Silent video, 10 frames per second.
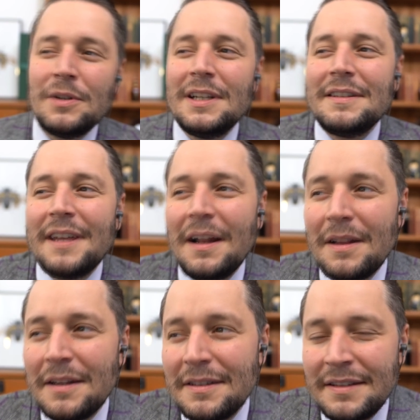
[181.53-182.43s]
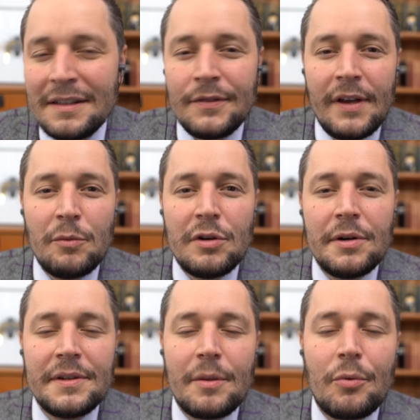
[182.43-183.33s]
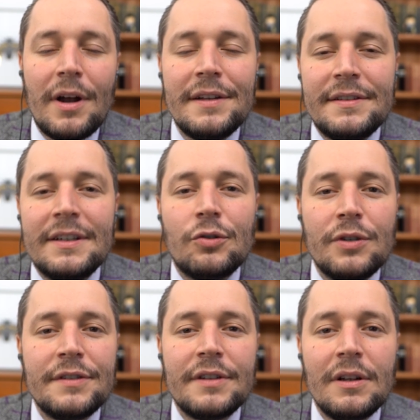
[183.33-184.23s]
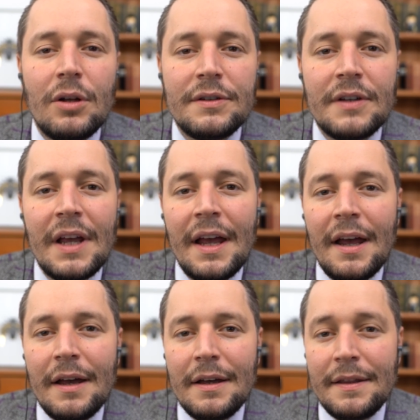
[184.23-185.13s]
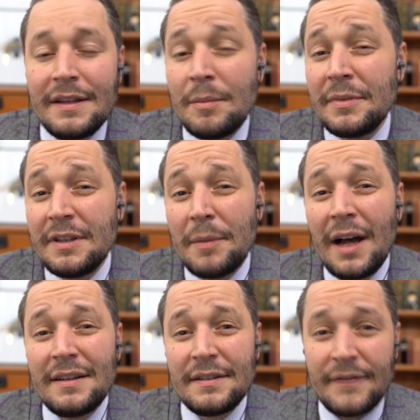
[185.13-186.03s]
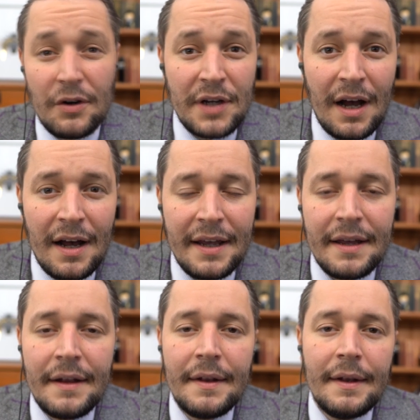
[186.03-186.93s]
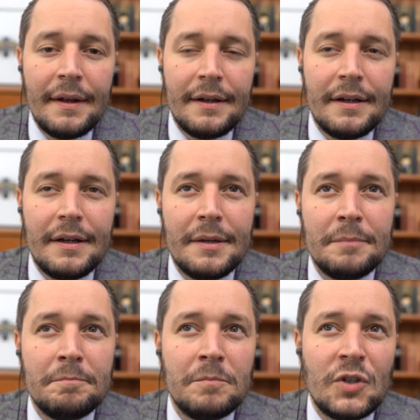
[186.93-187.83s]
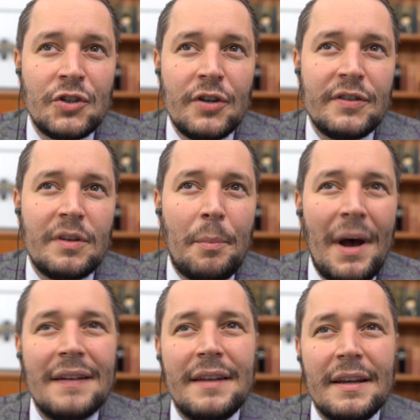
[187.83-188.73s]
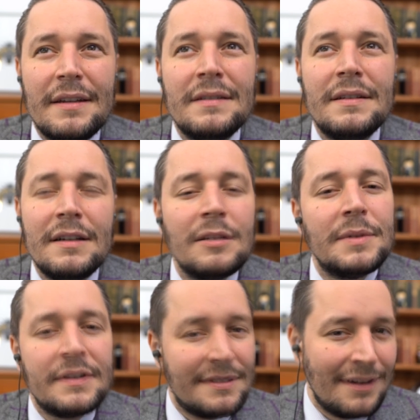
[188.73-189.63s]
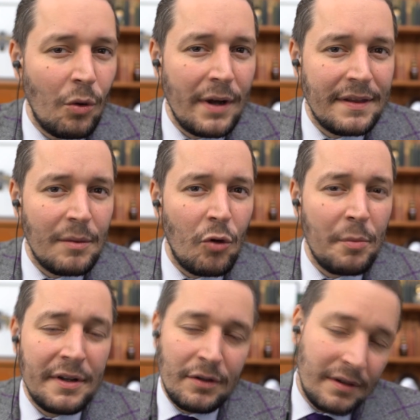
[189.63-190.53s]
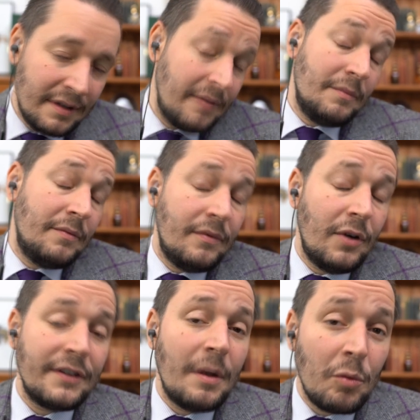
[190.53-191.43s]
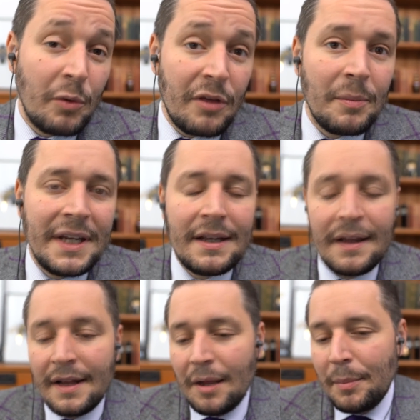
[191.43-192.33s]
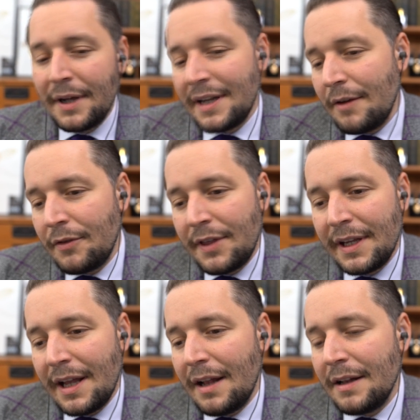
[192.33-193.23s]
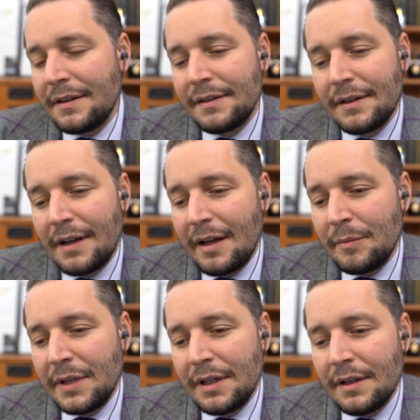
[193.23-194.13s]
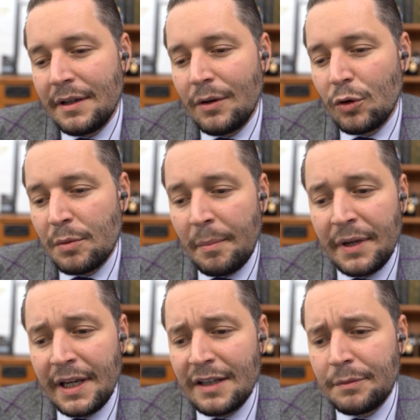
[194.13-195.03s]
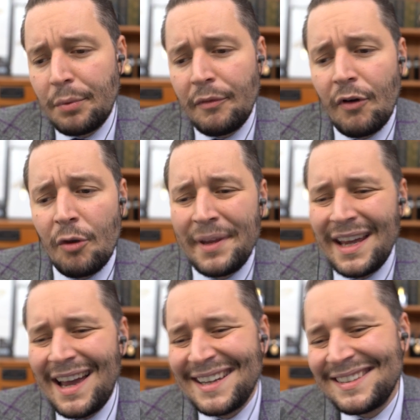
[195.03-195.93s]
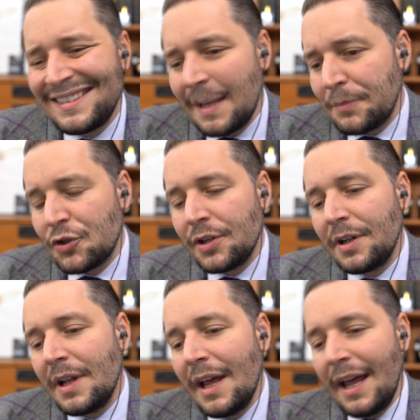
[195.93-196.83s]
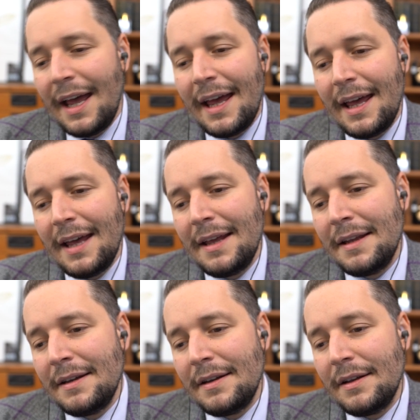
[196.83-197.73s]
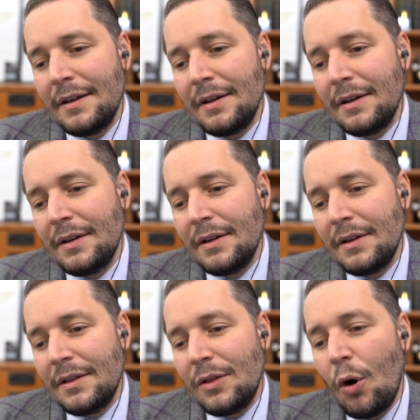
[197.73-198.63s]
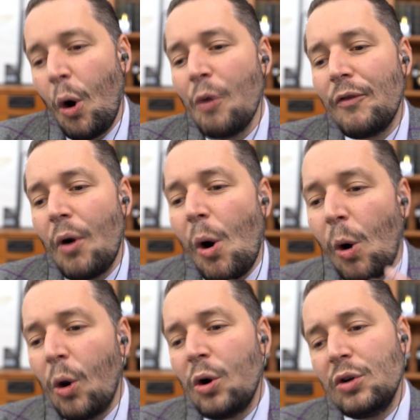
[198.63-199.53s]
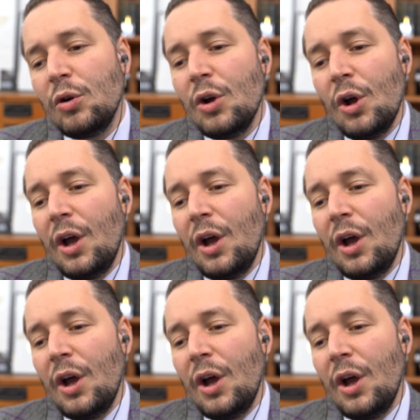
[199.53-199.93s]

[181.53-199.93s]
really tell since February the price increased a lot. The demand is very high. Just Patek is a little bit slow at the moment, for example with me, but everything else, I mean, Audemars Piguet is performing exceptional, and the overall